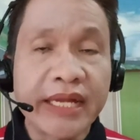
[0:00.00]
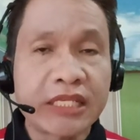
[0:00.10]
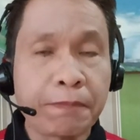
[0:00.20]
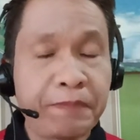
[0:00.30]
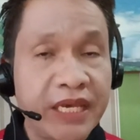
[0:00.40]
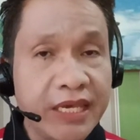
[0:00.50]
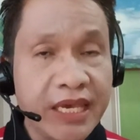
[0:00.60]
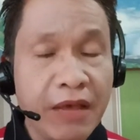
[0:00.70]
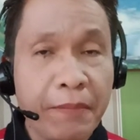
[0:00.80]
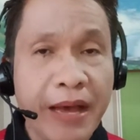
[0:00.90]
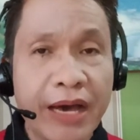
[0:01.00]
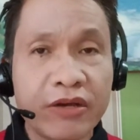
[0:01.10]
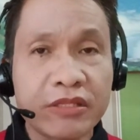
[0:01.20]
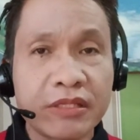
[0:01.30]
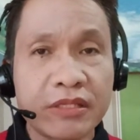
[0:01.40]
And speaking
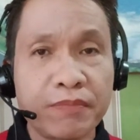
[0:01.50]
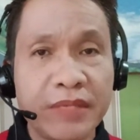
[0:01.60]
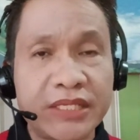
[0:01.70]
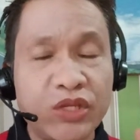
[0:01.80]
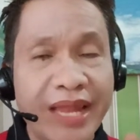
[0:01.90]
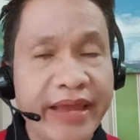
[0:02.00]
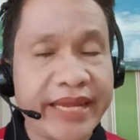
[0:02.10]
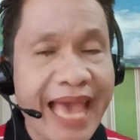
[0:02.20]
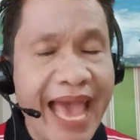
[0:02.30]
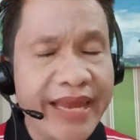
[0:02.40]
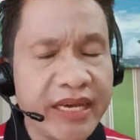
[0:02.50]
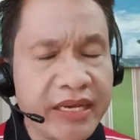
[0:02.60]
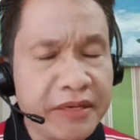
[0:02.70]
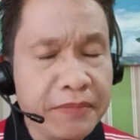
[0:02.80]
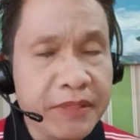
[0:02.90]
about Miss Yolanda
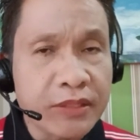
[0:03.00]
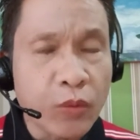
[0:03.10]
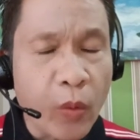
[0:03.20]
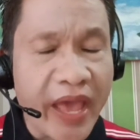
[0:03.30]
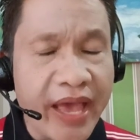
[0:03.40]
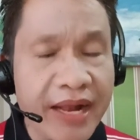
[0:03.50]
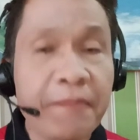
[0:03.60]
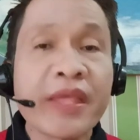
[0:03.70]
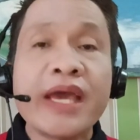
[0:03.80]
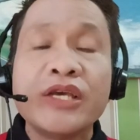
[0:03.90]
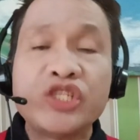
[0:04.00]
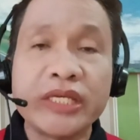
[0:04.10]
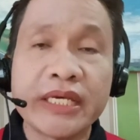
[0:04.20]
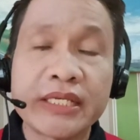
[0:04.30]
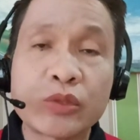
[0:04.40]
Adams? Well,
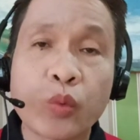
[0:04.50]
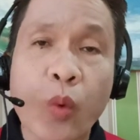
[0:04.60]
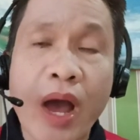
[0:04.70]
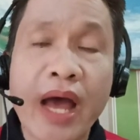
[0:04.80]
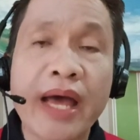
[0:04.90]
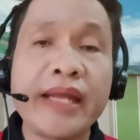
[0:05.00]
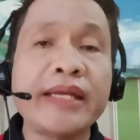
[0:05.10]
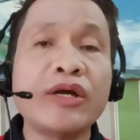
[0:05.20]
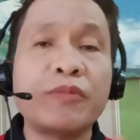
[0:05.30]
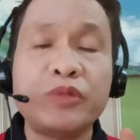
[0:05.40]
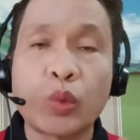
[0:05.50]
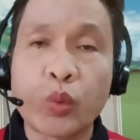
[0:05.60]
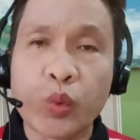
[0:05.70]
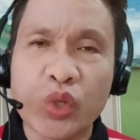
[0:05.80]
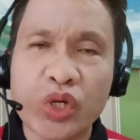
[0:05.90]
she is one
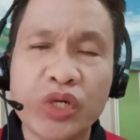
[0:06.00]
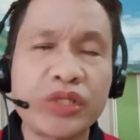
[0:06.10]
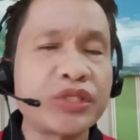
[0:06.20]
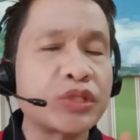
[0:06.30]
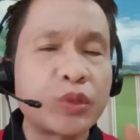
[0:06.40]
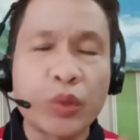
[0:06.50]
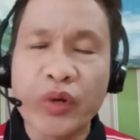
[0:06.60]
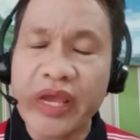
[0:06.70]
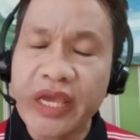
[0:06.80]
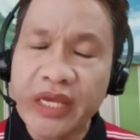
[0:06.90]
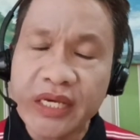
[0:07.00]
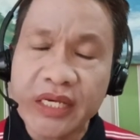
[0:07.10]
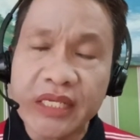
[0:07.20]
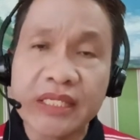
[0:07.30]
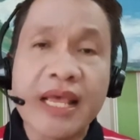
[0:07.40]
of the world's
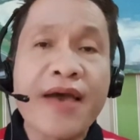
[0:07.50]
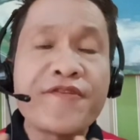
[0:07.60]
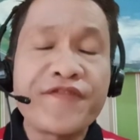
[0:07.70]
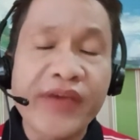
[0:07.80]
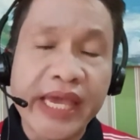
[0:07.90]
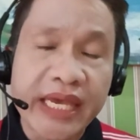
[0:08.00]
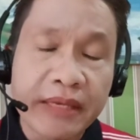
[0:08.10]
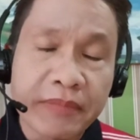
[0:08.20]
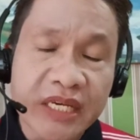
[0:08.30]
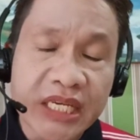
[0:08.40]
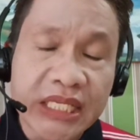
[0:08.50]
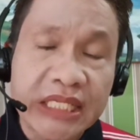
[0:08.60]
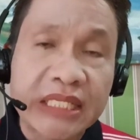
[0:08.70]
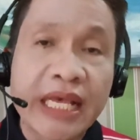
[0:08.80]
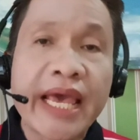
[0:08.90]
greatest,
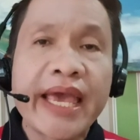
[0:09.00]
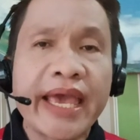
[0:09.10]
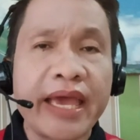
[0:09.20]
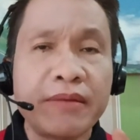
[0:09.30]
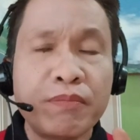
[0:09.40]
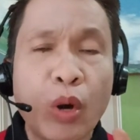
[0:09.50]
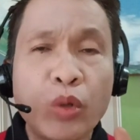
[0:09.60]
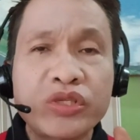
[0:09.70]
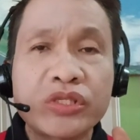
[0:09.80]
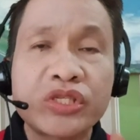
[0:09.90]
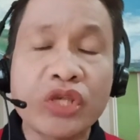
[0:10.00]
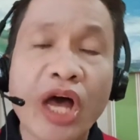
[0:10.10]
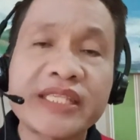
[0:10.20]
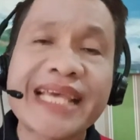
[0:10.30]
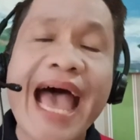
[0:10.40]
famous, and most
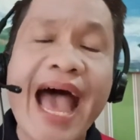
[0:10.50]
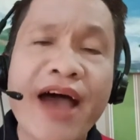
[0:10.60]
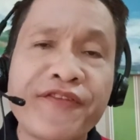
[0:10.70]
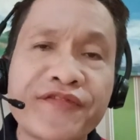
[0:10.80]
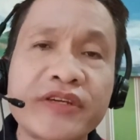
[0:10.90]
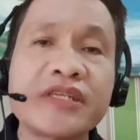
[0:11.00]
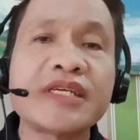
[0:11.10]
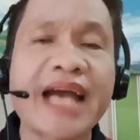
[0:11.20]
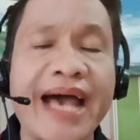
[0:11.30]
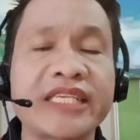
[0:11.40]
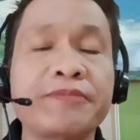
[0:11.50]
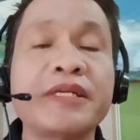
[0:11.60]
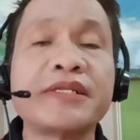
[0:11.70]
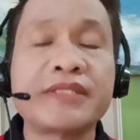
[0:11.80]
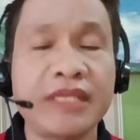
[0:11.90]
sought after
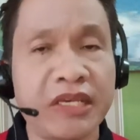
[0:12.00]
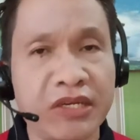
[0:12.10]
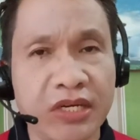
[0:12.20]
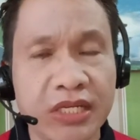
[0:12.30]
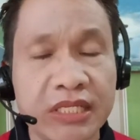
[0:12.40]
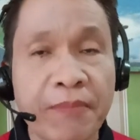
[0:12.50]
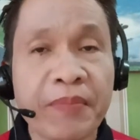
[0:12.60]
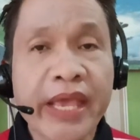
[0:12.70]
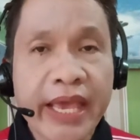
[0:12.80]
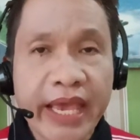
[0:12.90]
gospel singers.